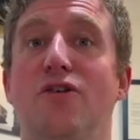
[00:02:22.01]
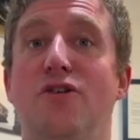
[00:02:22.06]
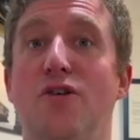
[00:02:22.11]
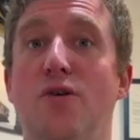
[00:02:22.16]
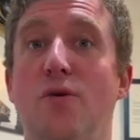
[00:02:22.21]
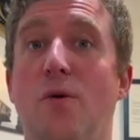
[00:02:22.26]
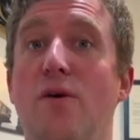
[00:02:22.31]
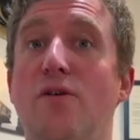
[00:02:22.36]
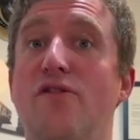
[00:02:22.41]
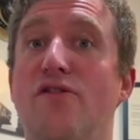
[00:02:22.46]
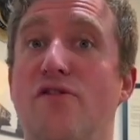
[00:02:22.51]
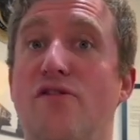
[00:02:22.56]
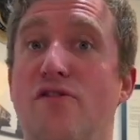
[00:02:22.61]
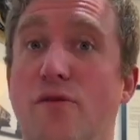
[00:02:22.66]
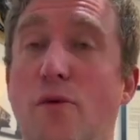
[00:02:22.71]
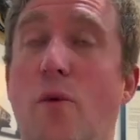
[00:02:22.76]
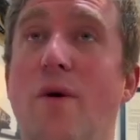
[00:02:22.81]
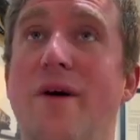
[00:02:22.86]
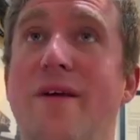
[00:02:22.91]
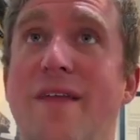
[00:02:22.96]
You are
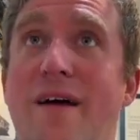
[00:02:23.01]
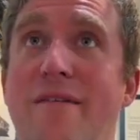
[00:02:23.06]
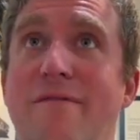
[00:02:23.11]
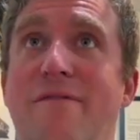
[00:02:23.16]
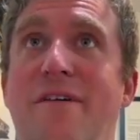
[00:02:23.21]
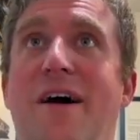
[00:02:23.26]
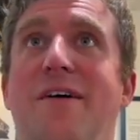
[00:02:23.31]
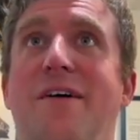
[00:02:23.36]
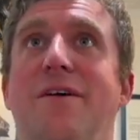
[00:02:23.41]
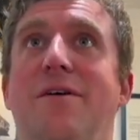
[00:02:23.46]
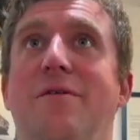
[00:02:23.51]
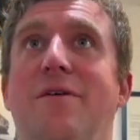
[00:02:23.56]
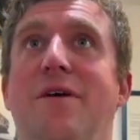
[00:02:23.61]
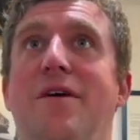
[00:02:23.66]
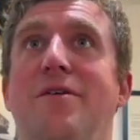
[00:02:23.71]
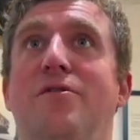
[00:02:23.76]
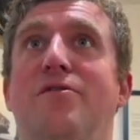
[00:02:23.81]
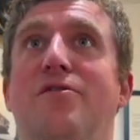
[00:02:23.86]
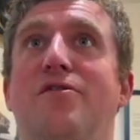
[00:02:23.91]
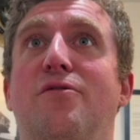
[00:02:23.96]
storing that value,
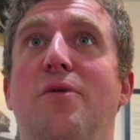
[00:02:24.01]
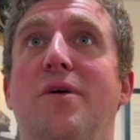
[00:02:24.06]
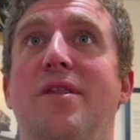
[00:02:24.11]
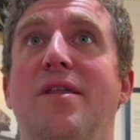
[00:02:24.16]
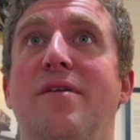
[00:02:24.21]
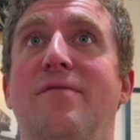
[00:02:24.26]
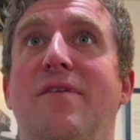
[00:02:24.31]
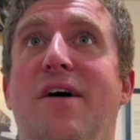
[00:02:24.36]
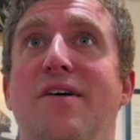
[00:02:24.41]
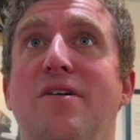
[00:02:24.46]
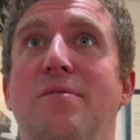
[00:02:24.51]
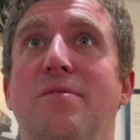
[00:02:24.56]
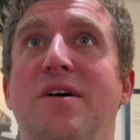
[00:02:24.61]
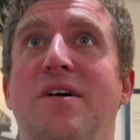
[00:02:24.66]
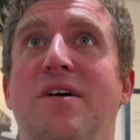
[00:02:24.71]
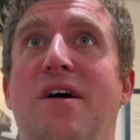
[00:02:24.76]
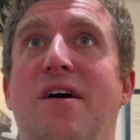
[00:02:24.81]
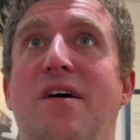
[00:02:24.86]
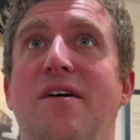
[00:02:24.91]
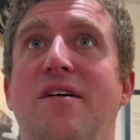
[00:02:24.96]
and you're storing that value
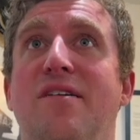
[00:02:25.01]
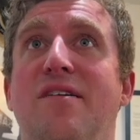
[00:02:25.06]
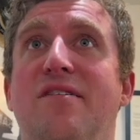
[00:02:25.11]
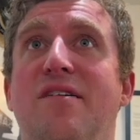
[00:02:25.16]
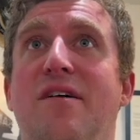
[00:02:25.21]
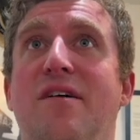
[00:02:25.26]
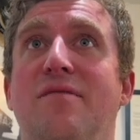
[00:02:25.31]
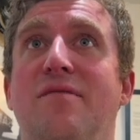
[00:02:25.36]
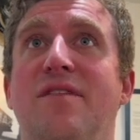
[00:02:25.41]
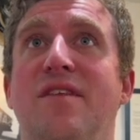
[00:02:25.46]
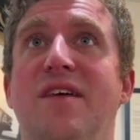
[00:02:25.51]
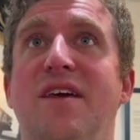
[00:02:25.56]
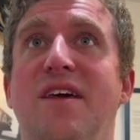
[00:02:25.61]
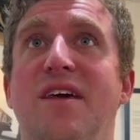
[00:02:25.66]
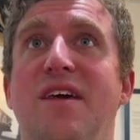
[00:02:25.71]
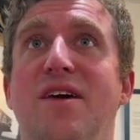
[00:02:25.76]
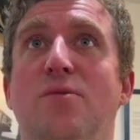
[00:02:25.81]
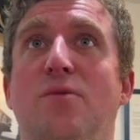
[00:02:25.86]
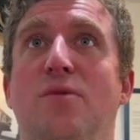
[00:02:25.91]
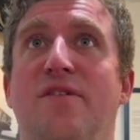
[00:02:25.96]
because of the
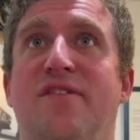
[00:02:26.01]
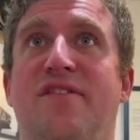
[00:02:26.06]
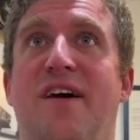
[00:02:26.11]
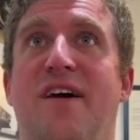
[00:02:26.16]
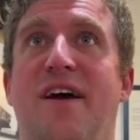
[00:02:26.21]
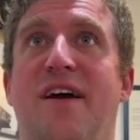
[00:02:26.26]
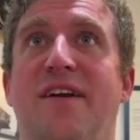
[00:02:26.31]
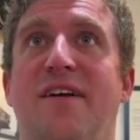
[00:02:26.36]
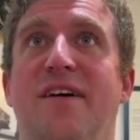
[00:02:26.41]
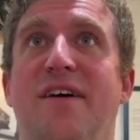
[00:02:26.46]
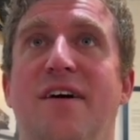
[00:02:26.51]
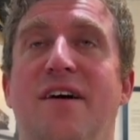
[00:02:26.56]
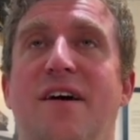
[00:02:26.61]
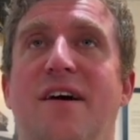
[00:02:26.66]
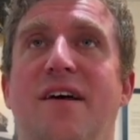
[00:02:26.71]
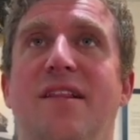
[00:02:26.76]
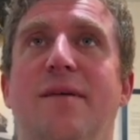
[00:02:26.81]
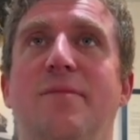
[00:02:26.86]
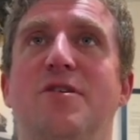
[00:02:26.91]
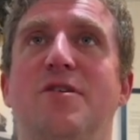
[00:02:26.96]
equal sign.
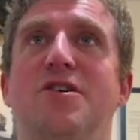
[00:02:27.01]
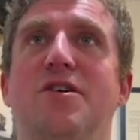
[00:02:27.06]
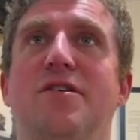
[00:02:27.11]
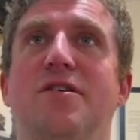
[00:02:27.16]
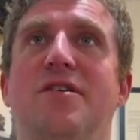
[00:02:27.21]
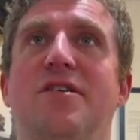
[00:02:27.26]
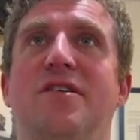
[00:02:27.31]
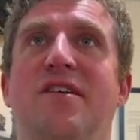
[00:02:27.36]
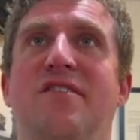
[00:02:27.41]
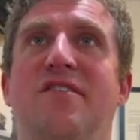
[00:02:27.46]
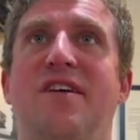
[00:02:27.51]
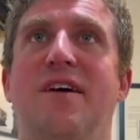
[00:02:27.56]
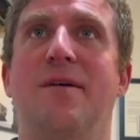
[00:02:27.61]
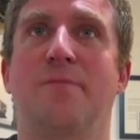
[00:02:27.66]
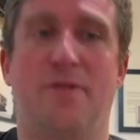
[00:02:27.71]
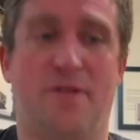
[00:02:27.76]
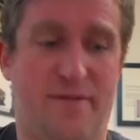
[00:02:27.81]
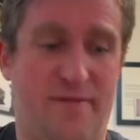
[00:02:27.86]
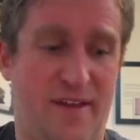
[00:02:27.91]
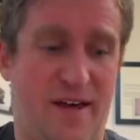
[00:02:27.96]
And let me show you an
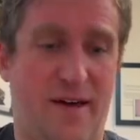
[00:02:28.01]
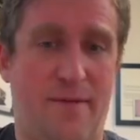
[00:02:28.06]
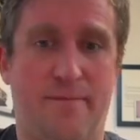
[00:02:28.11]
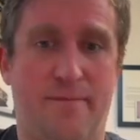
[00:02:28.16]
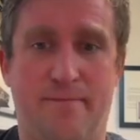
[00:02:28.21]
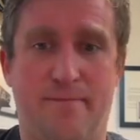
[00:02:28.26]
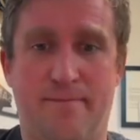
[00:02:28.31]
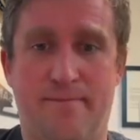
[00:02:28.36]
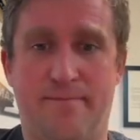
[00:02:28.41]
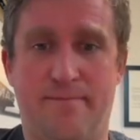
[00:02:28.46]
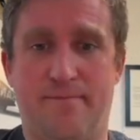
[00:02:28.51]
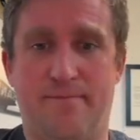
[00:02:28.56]
example of that.